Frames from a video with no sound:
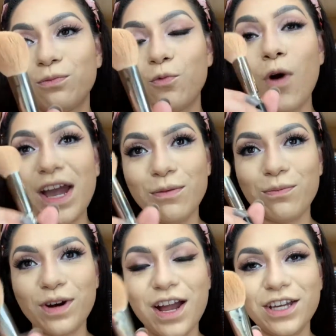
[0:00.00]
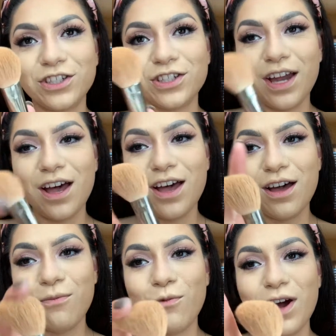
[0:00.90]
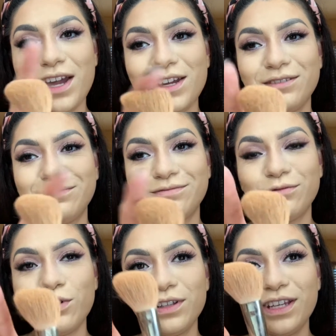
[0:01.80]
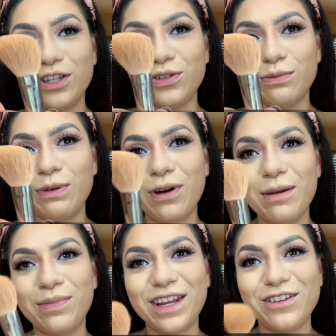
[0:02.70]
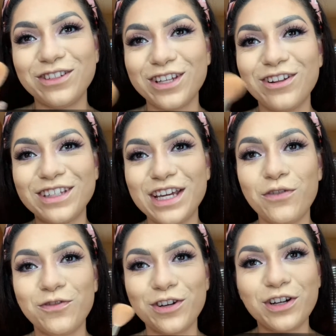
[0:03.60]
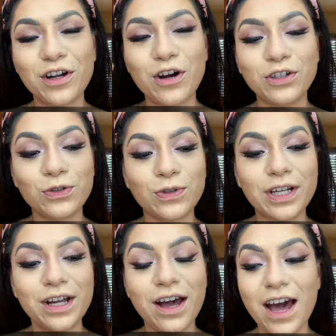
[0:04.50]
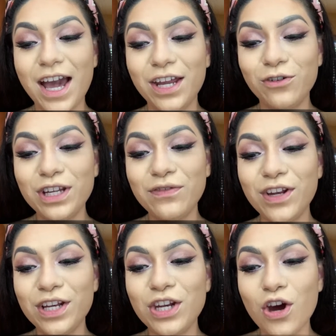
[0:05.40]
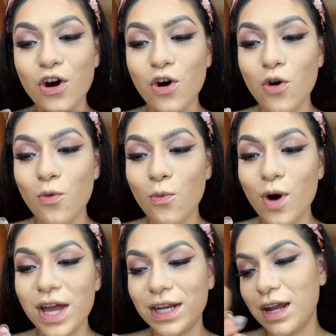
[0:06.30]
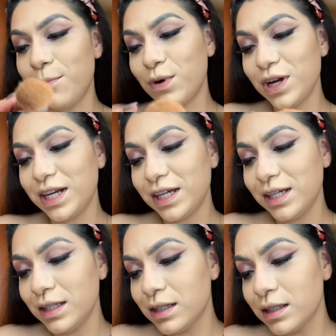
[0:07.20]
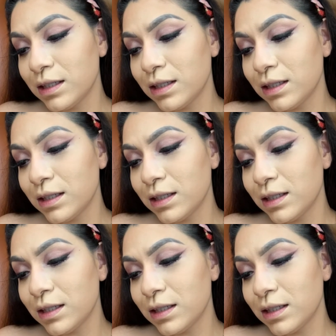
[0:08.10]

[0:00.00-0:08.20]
White brush, white, well, it used to be white, but I use it all the time for contouring. I don't even know what number it is.